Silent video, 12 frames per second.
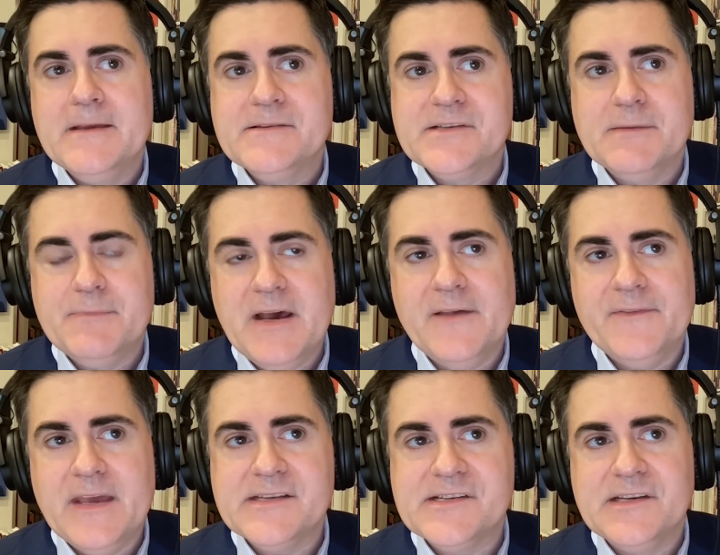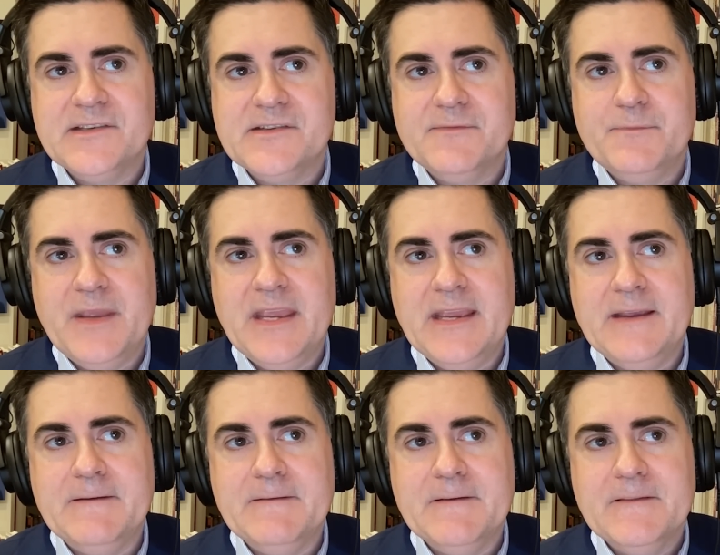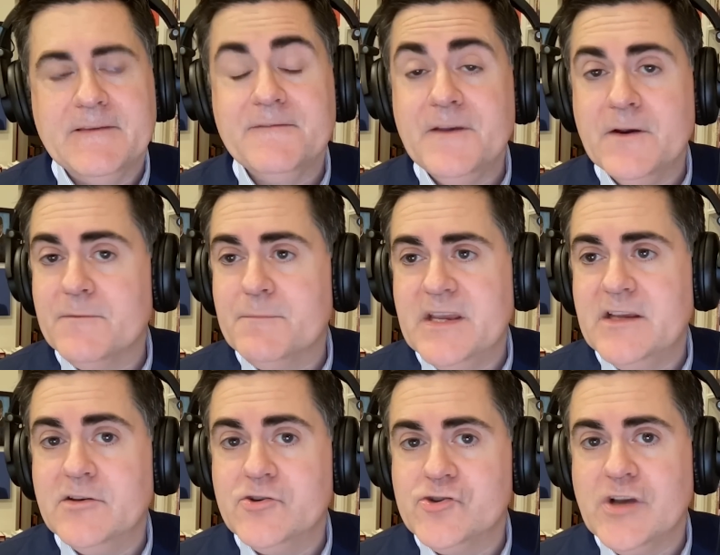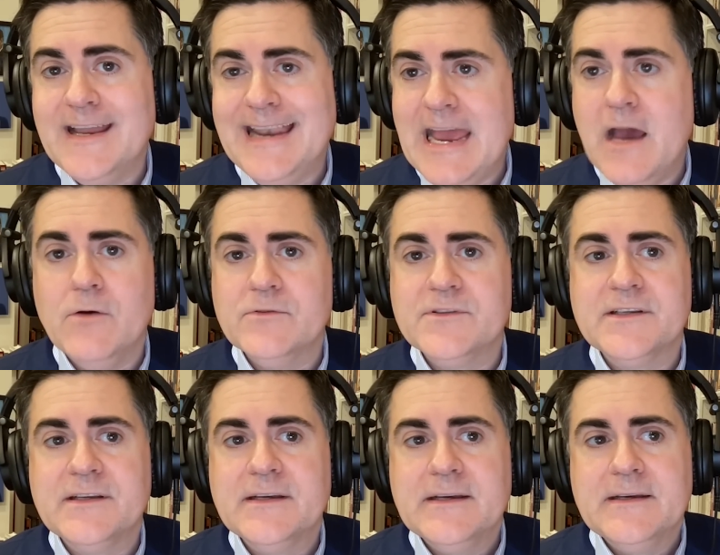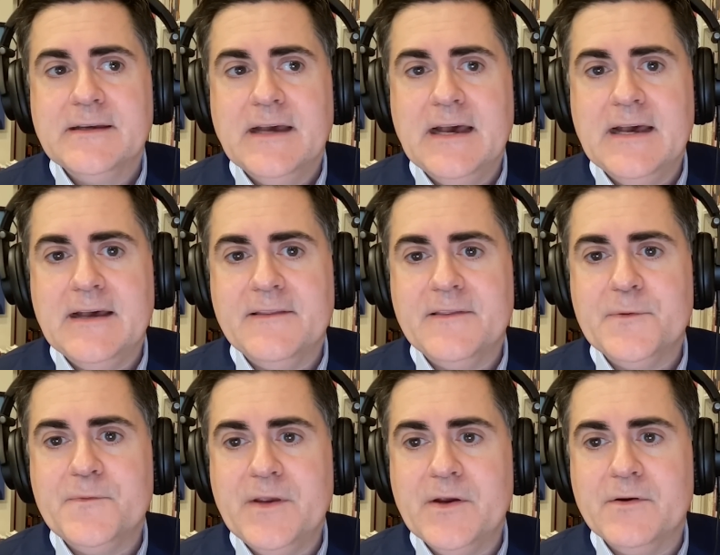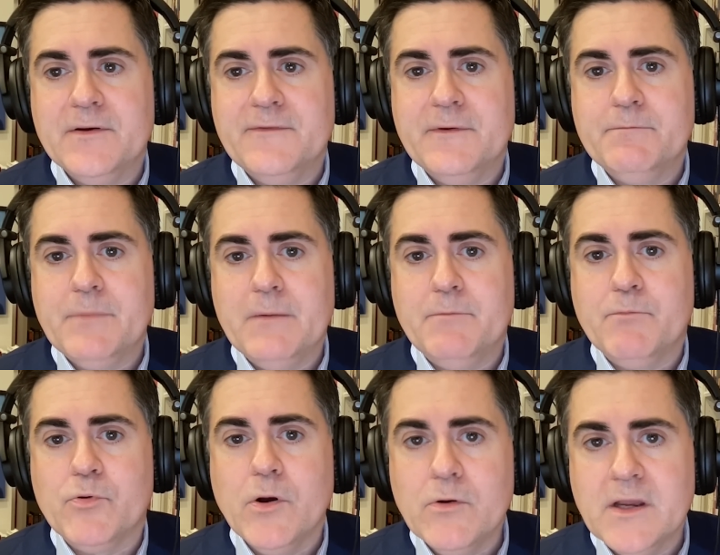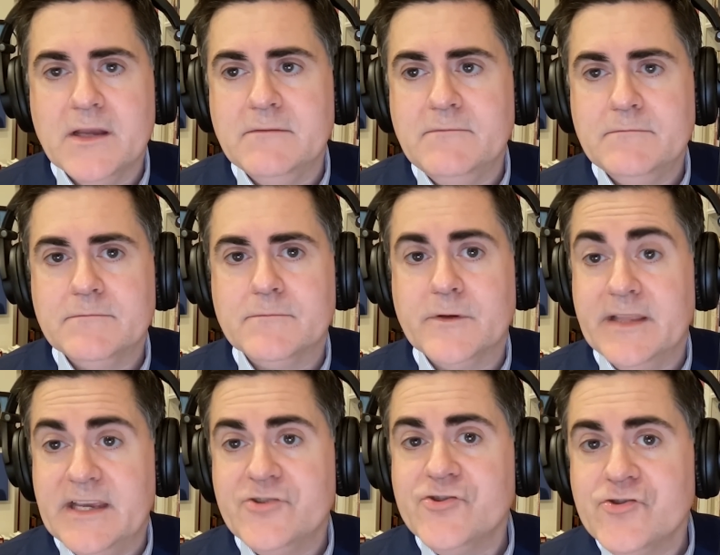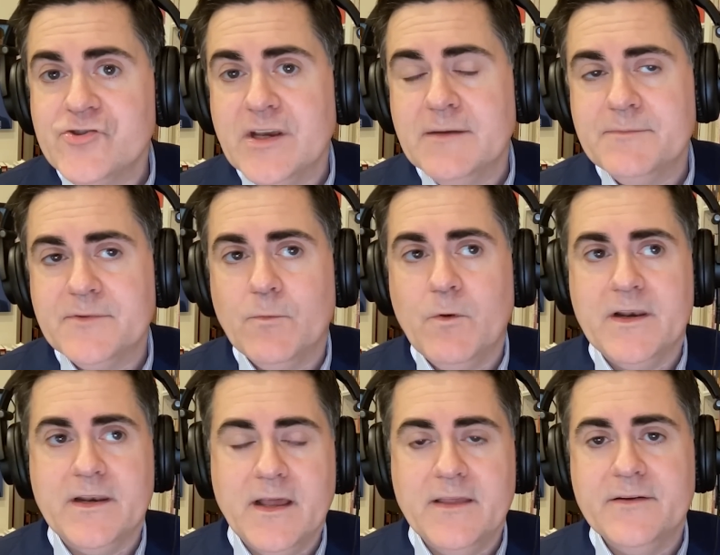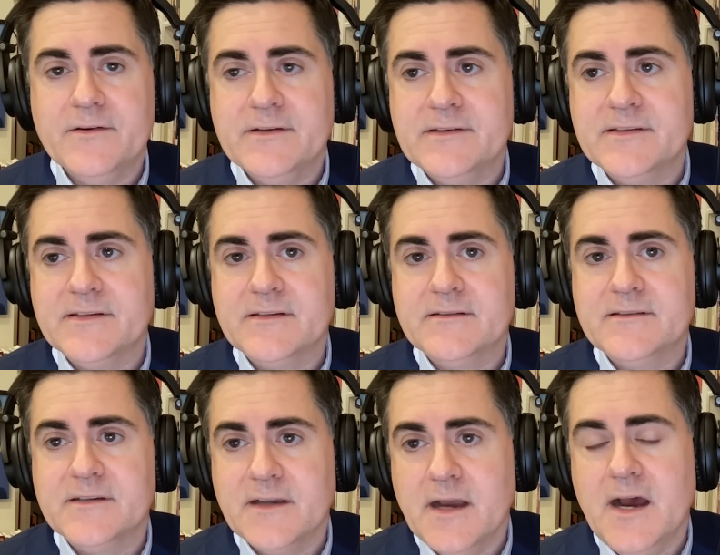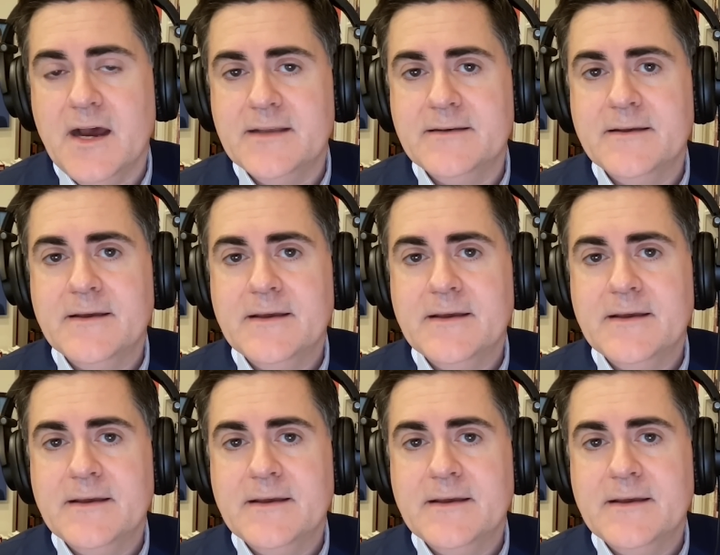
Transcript: It's about that sense of the fear of being shut out, the fear of a broken relationship to one another and to God.